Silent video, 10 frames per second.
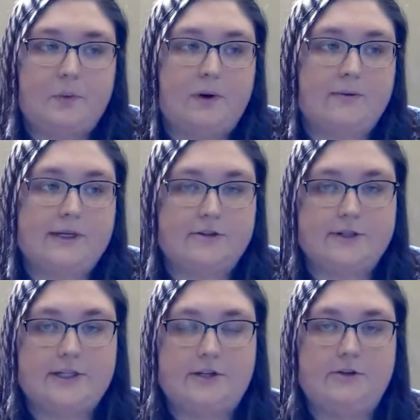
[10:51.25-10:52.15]
where we do a
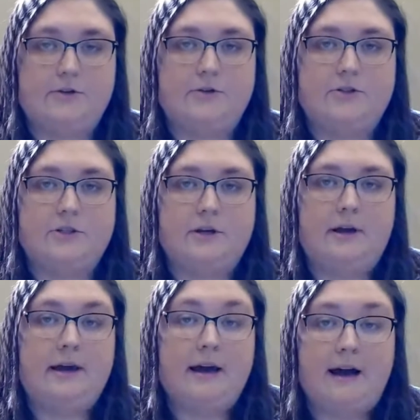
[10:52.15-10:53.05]
huge
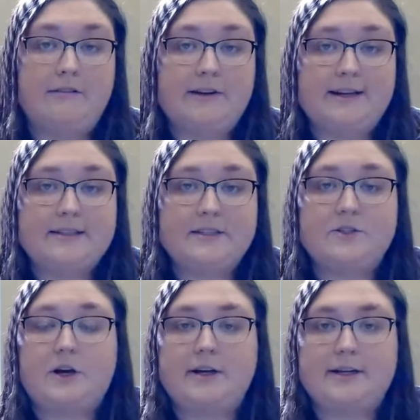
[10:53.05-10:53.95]
event,
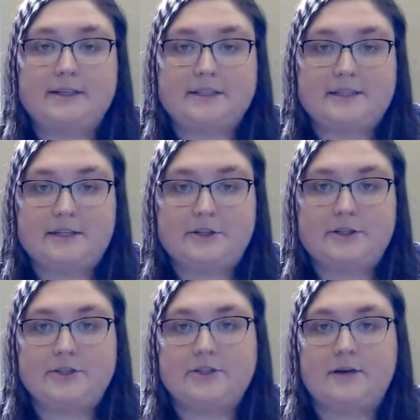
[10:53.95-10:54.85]
talking to
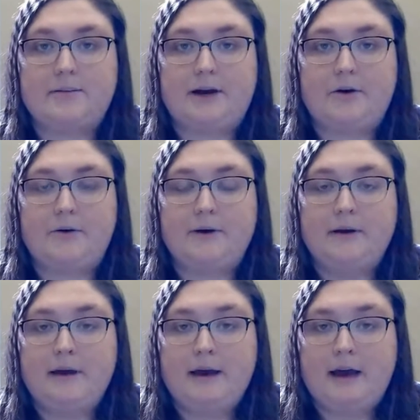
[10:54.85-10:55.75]
seniors about
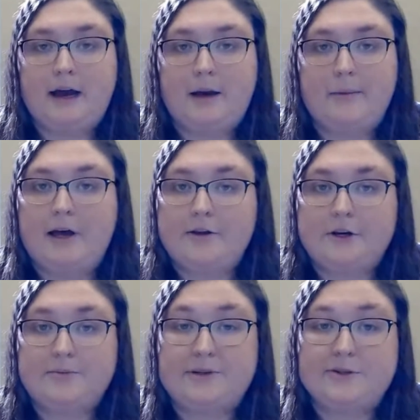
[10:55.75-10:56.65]

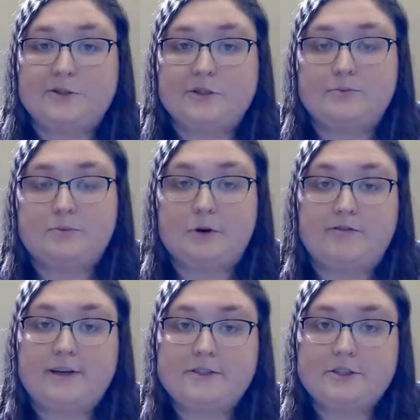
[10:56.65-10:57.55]
elder abuse
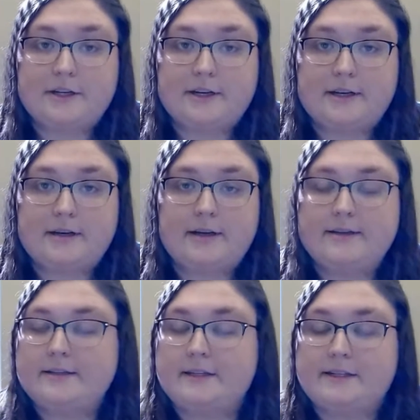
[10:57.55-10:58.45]
prevention,
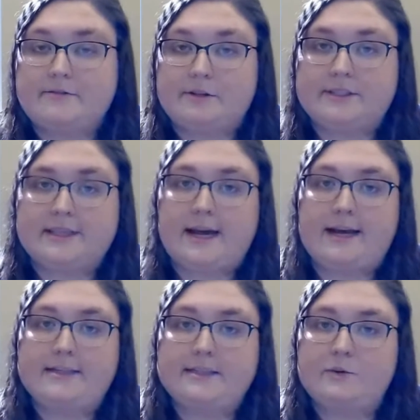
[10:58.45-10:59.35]
the different
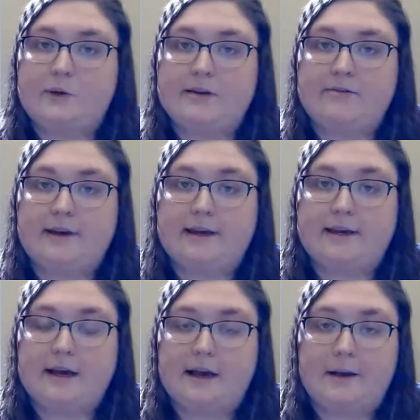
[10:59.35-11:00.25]
signs, and we
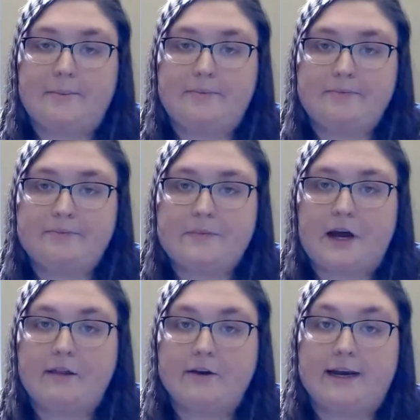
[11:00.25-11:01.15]
invite
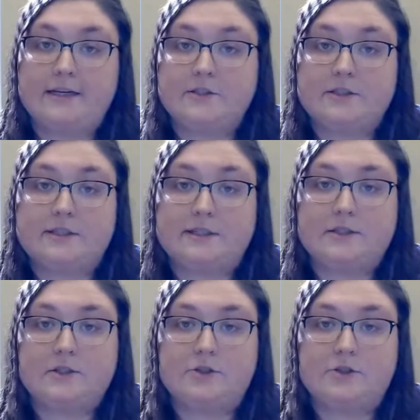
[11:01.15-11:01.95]
other agencies